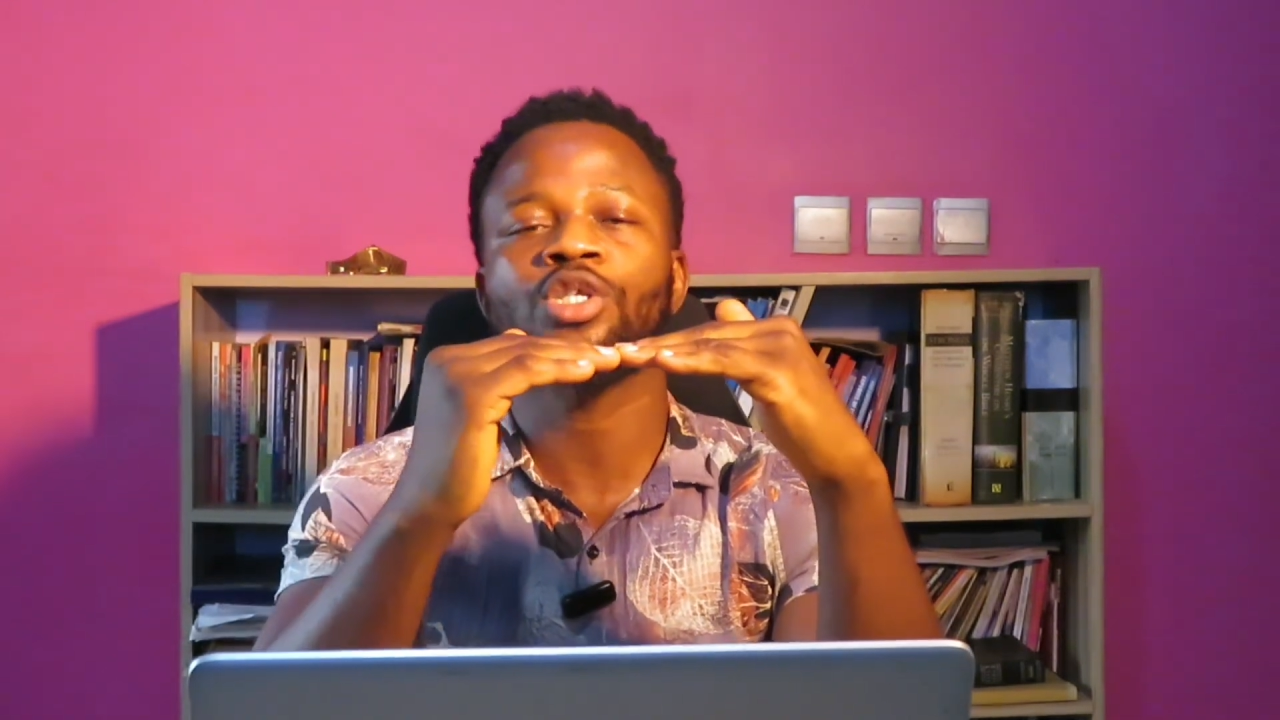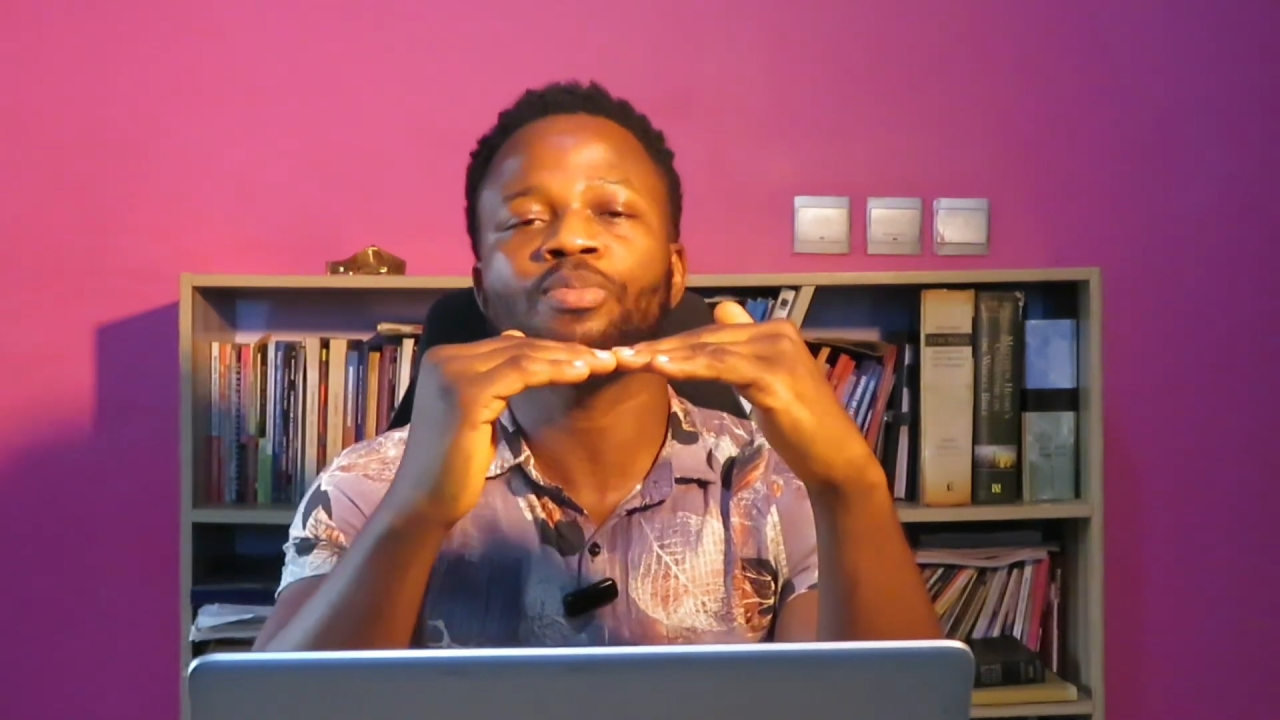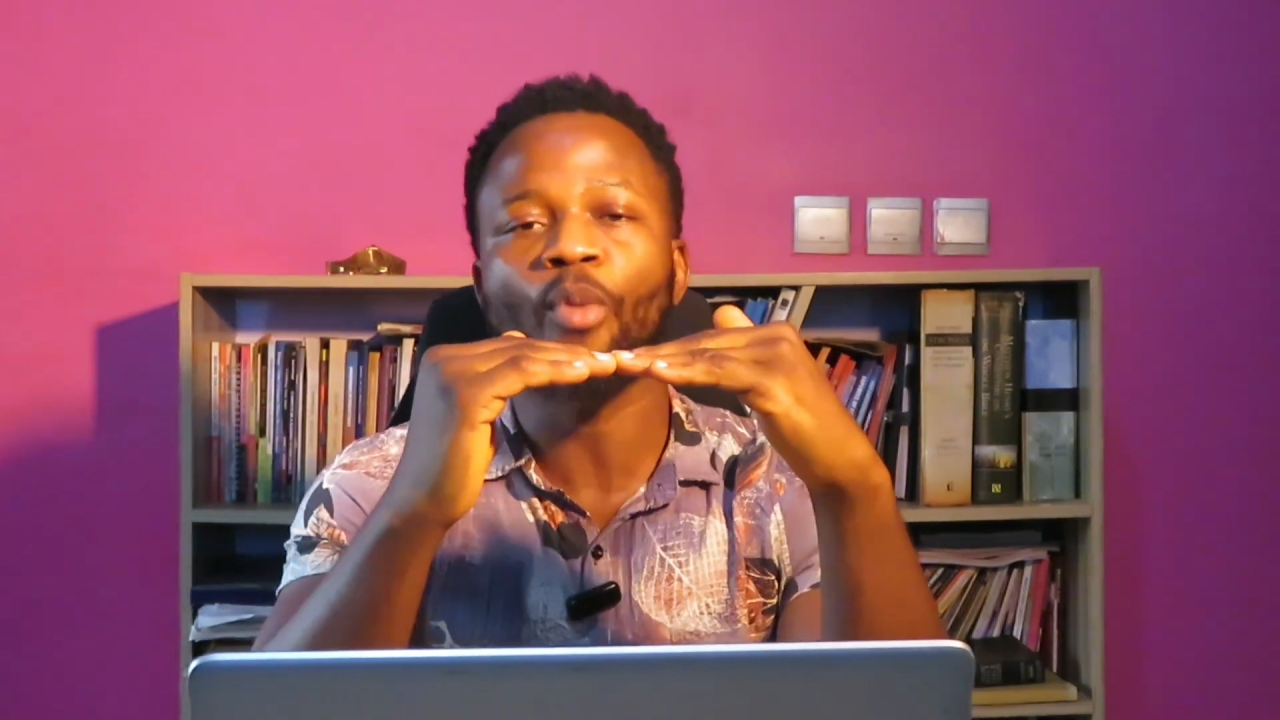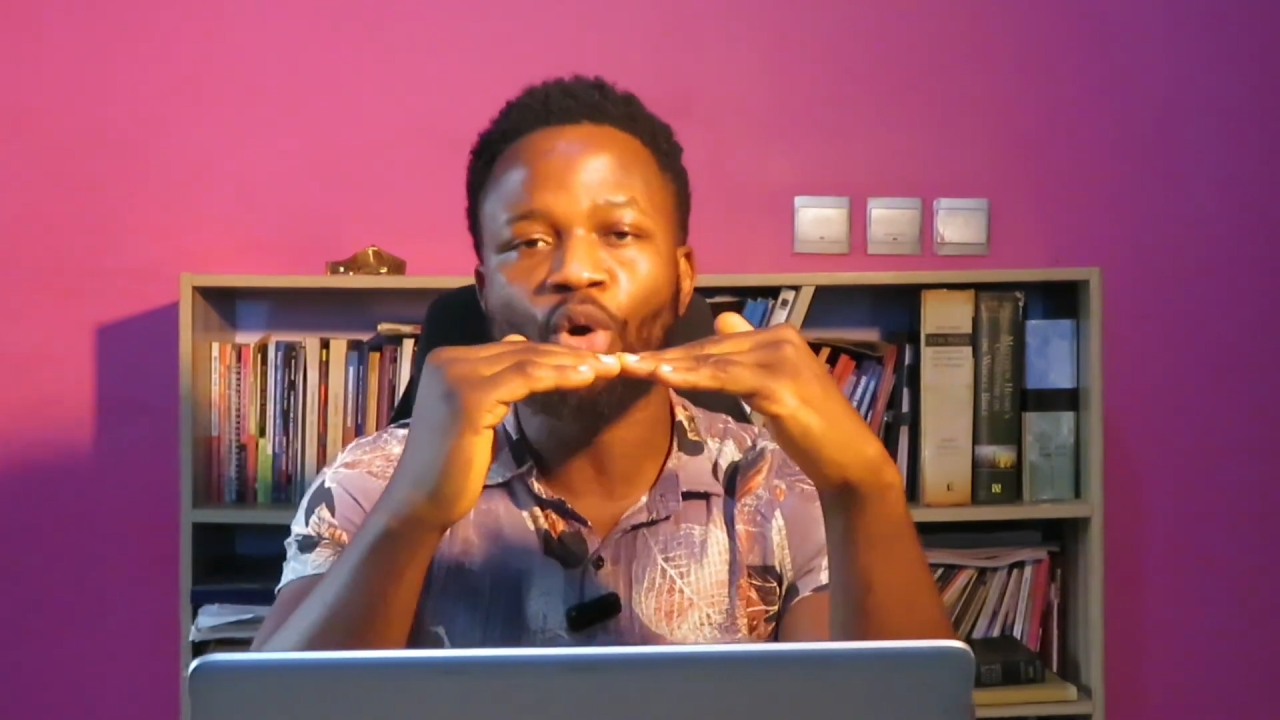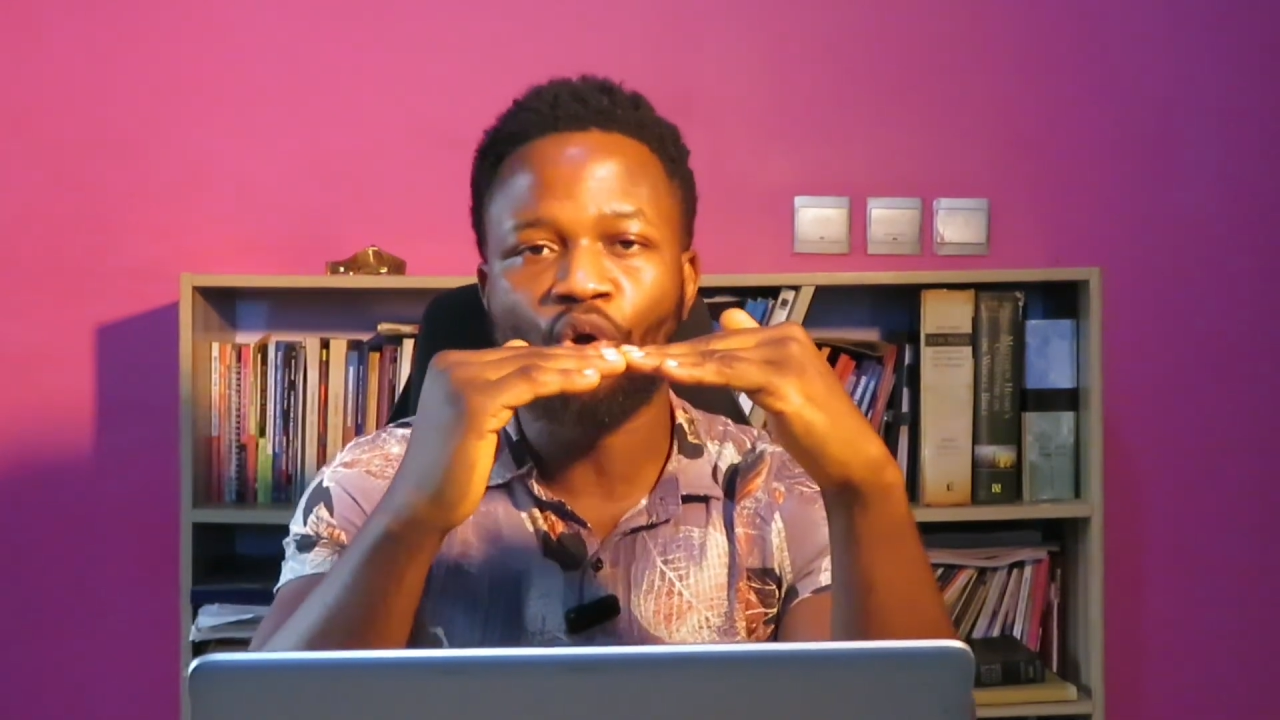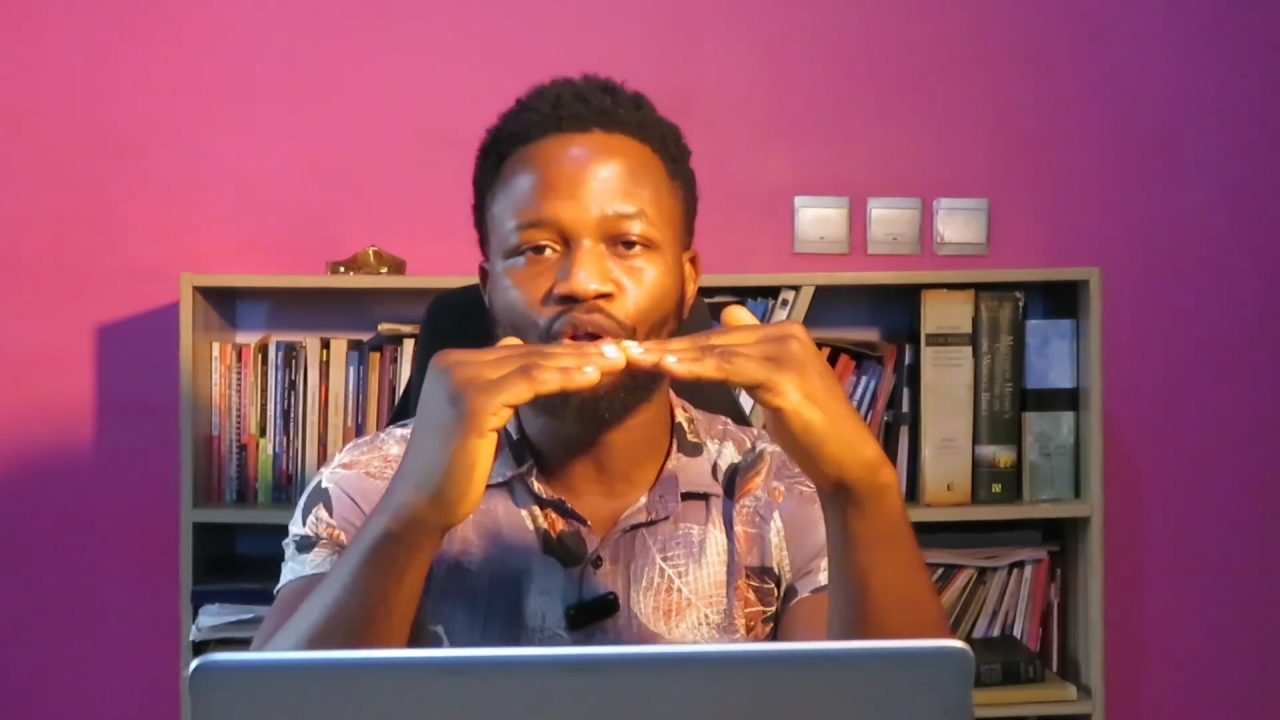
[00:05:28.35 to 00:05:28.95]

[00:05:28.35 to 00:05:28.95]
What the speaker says: small